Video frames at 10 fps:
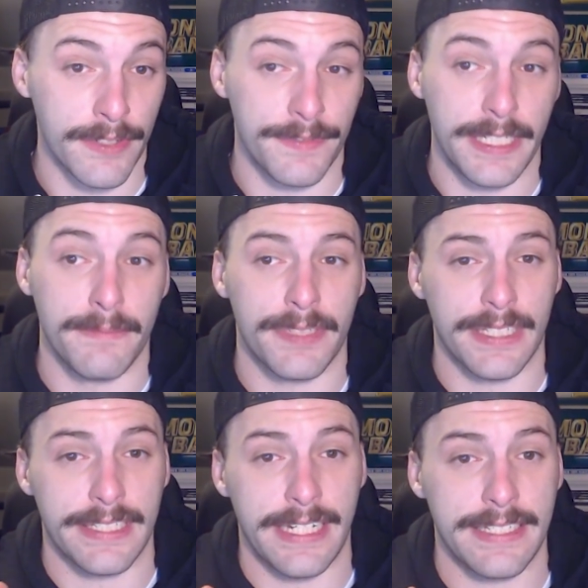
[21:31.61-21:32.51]
of team
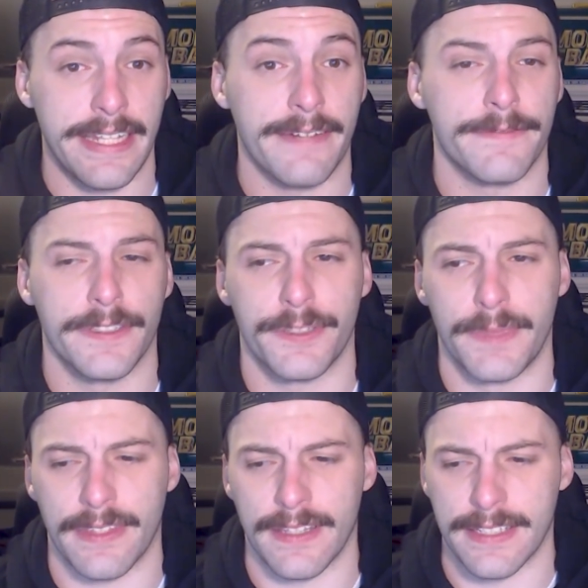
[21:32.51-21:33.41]
success that first
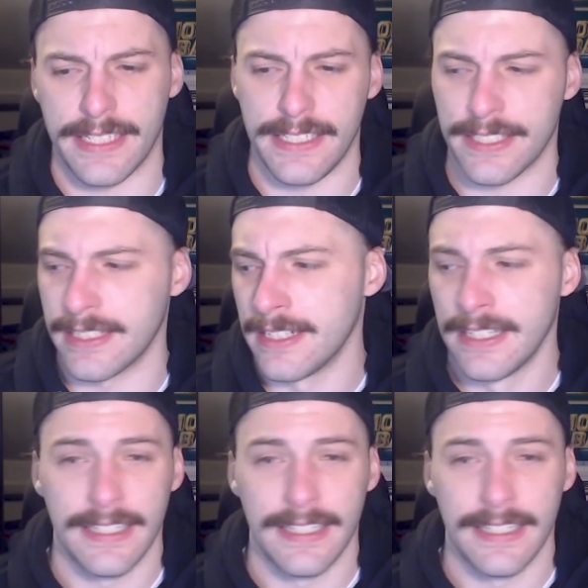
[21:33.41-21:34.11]
month of the season.